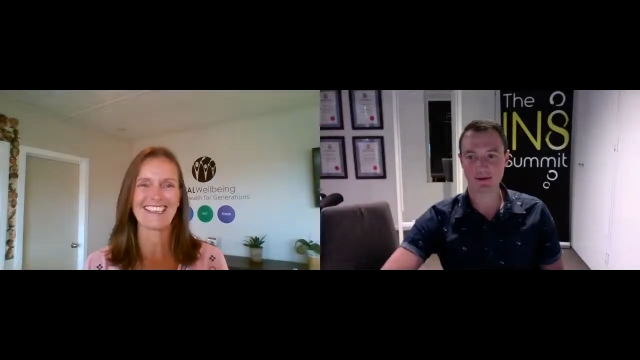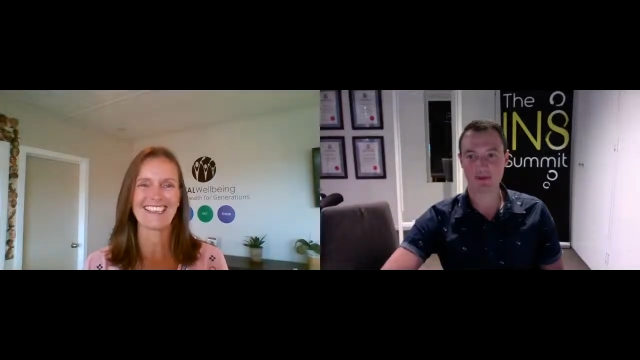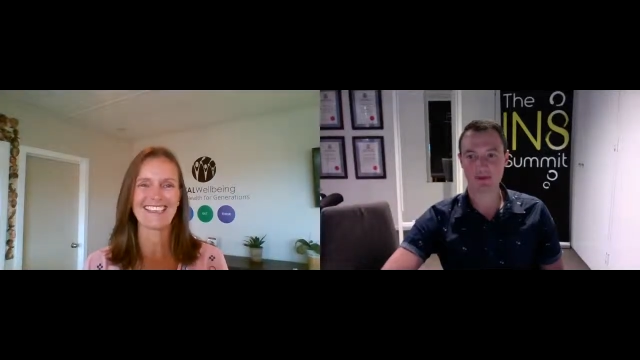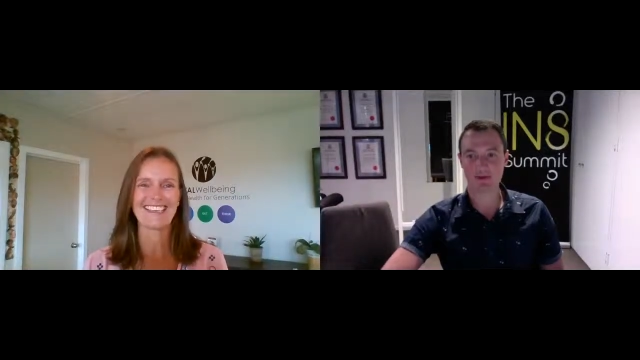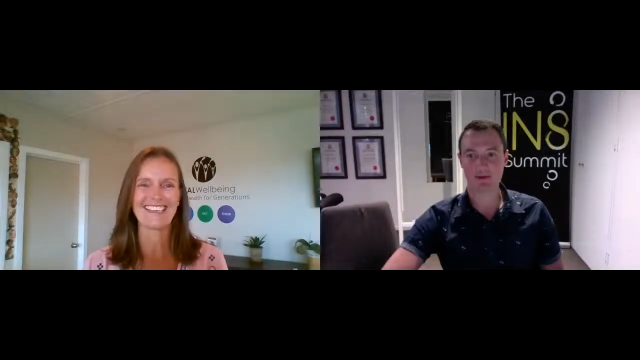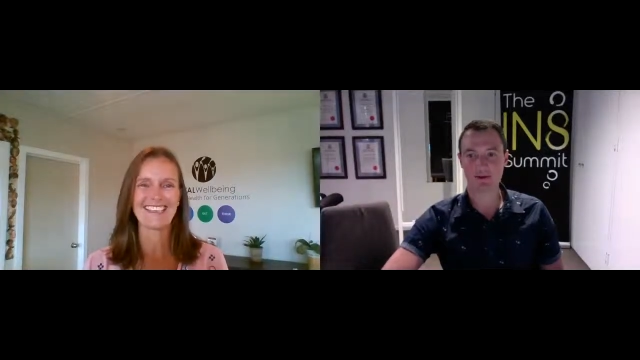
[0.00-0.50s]

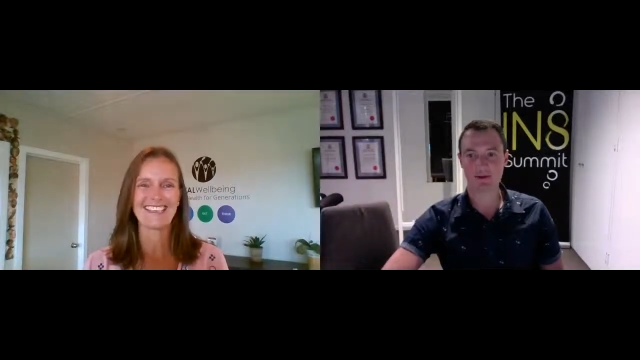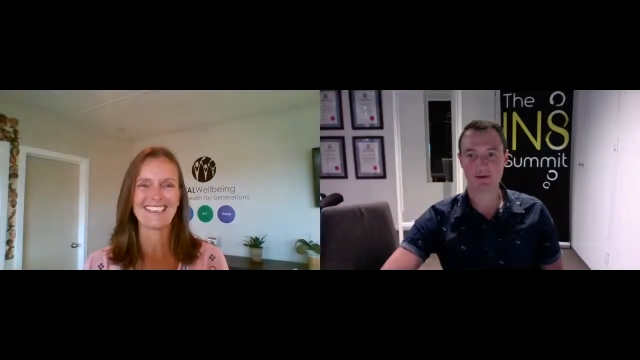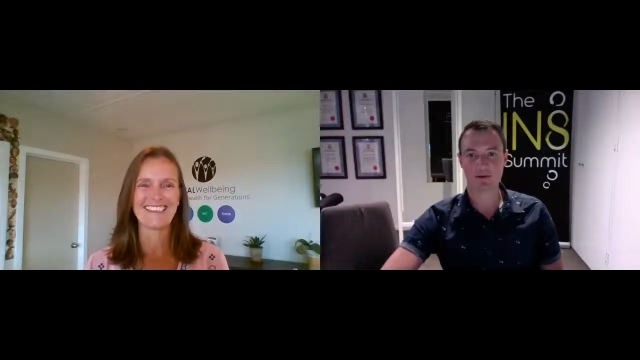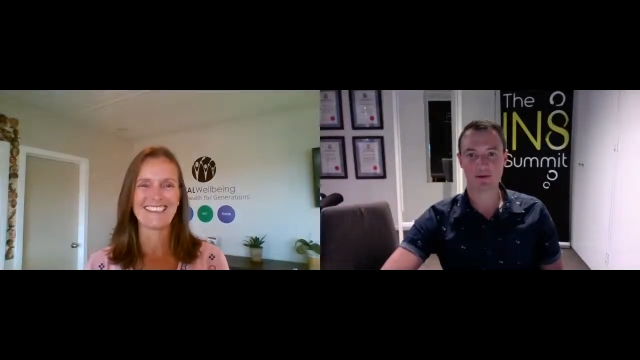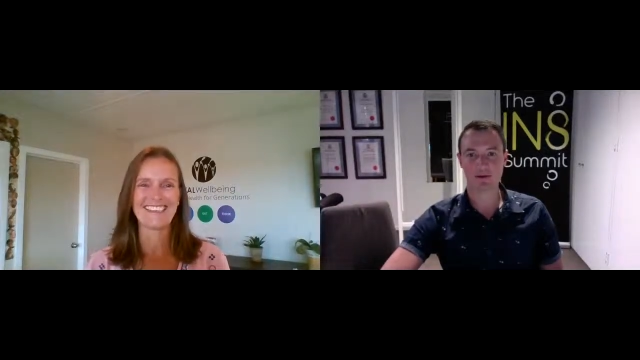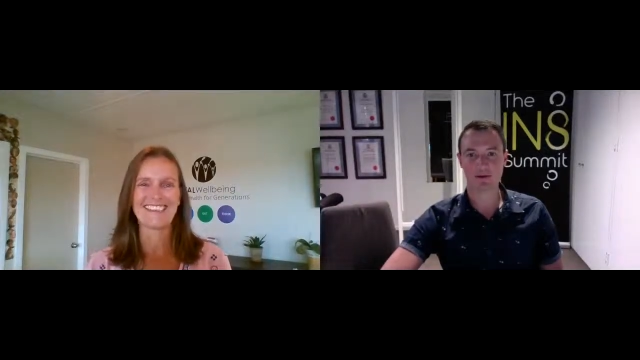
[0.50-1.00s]

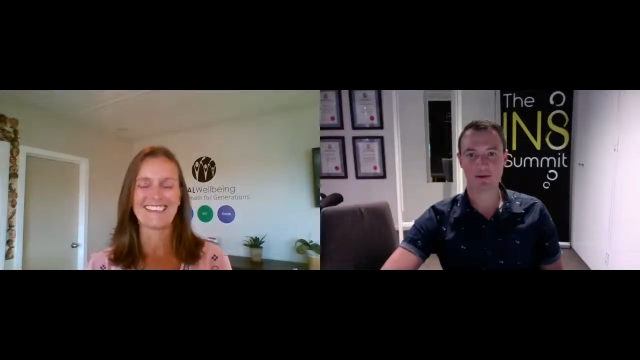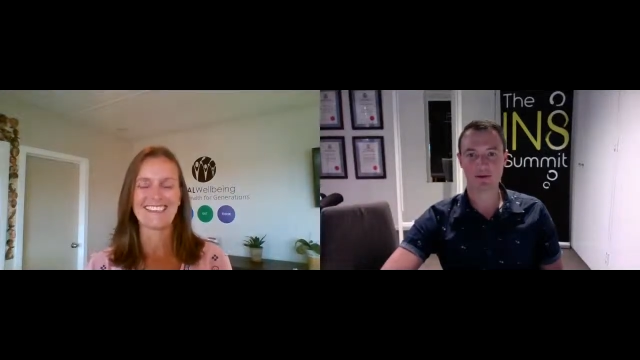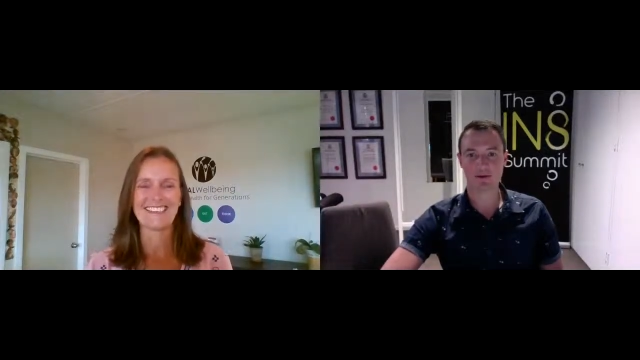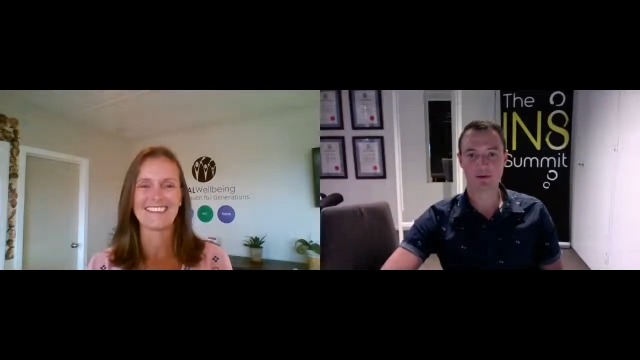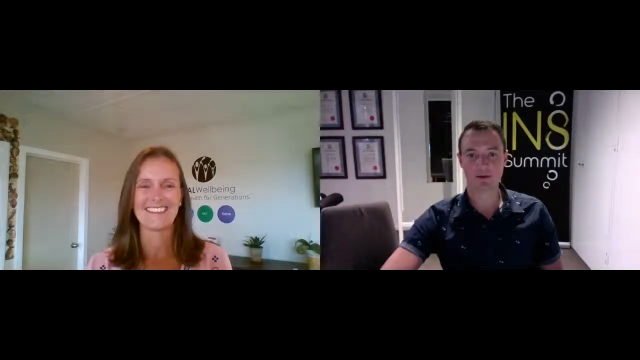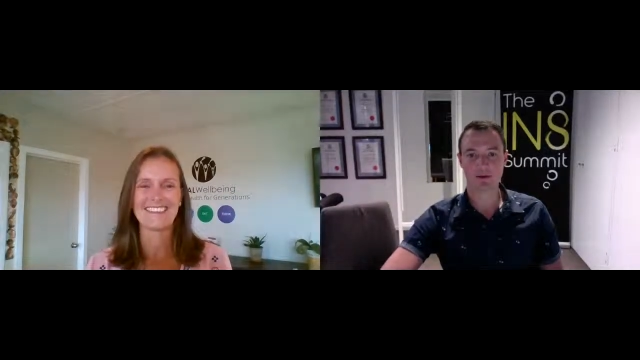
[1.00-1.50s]

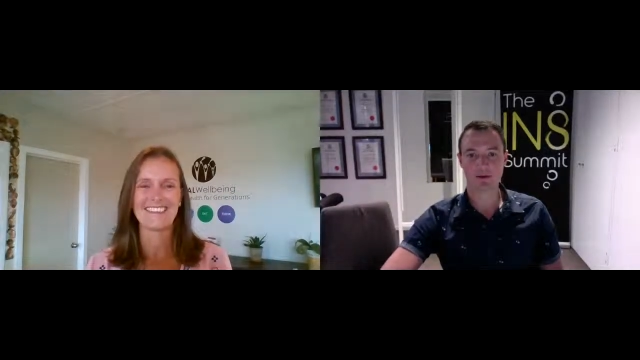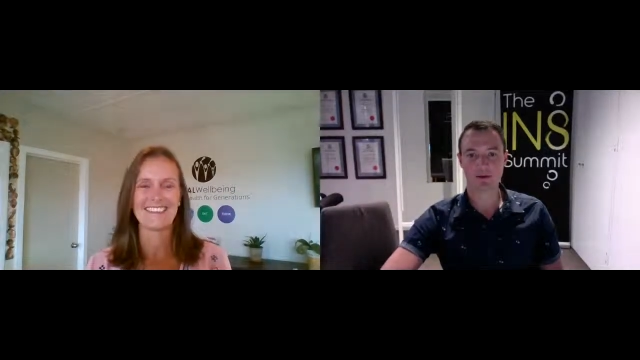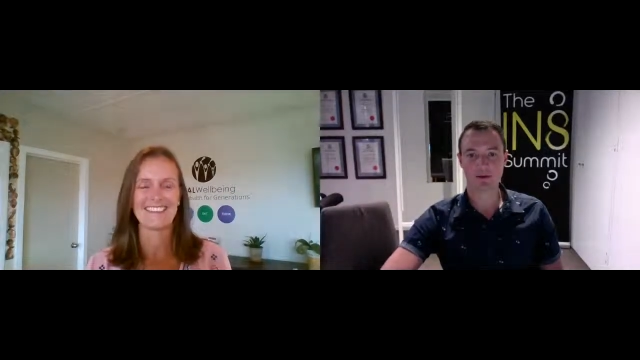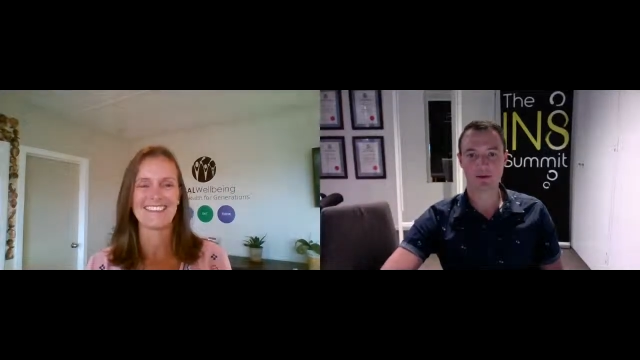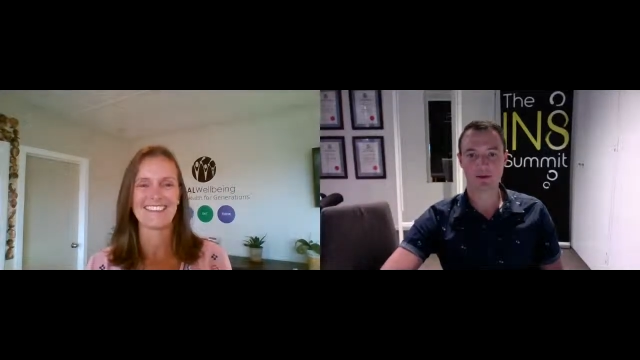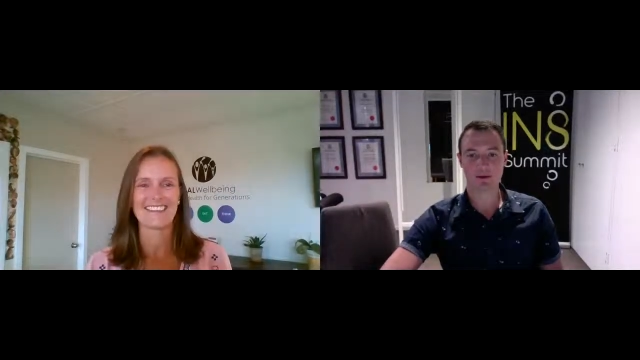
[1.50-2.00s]

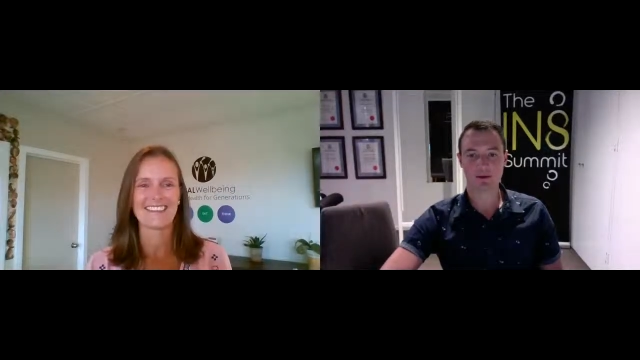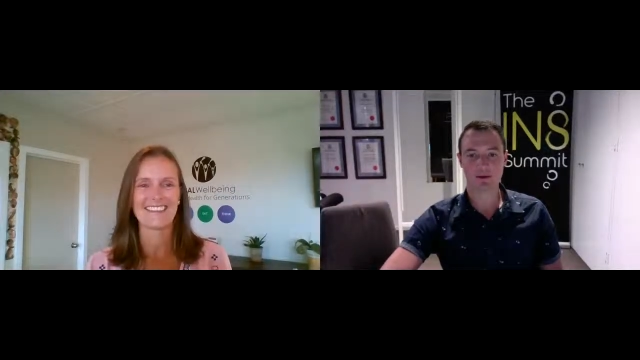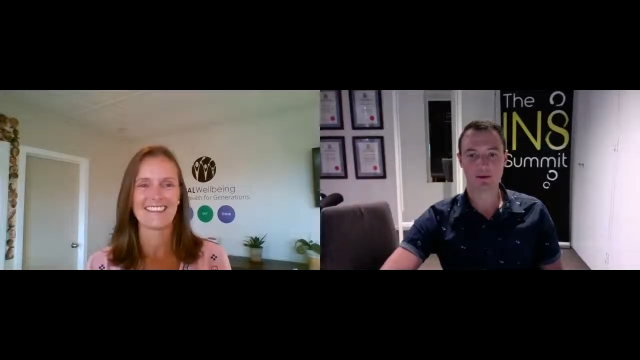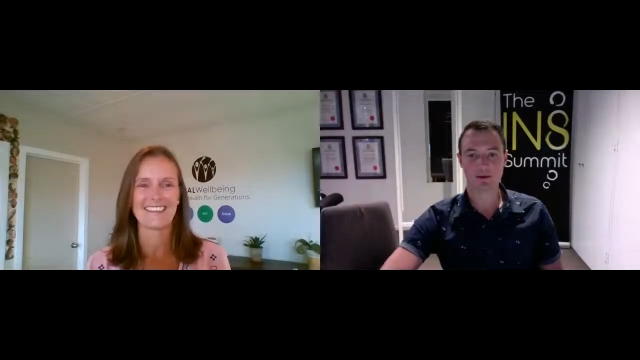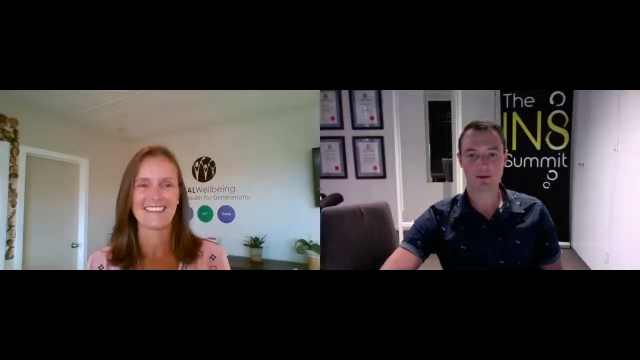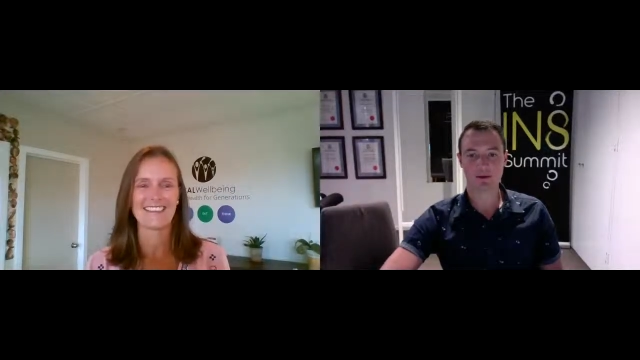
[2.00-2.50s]

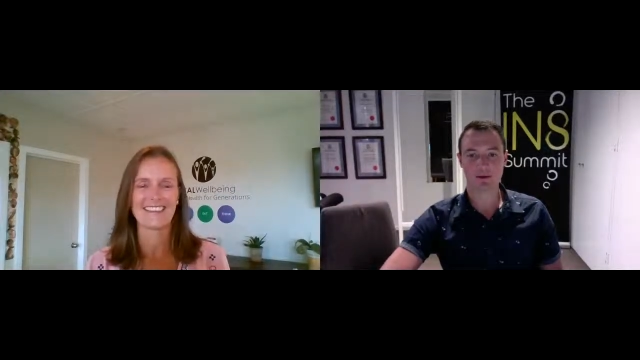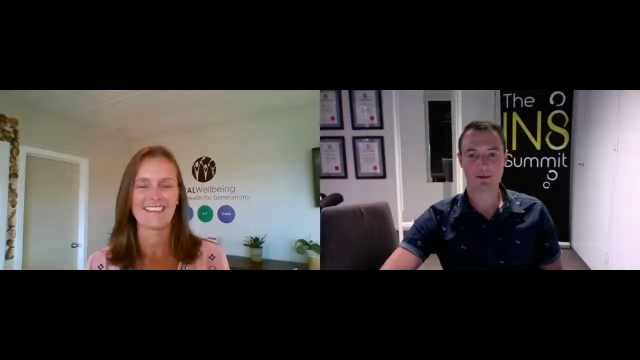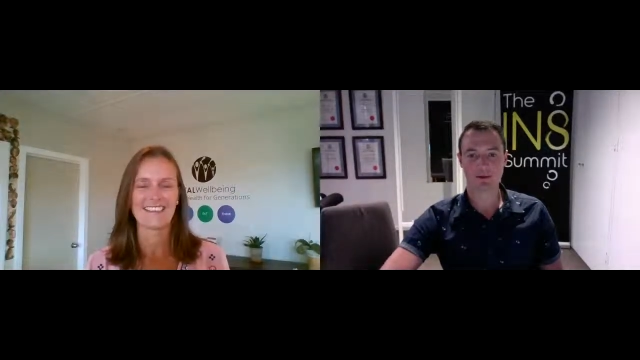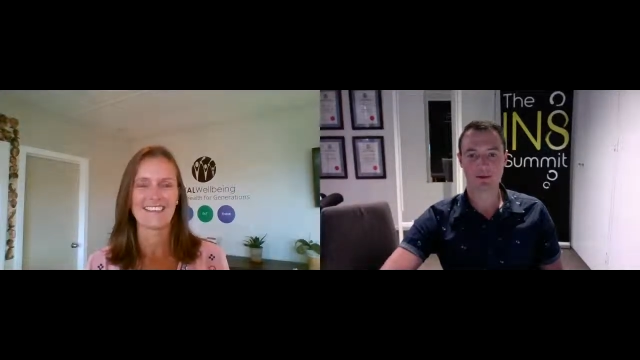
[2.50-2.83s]
No one is speaking in this clip.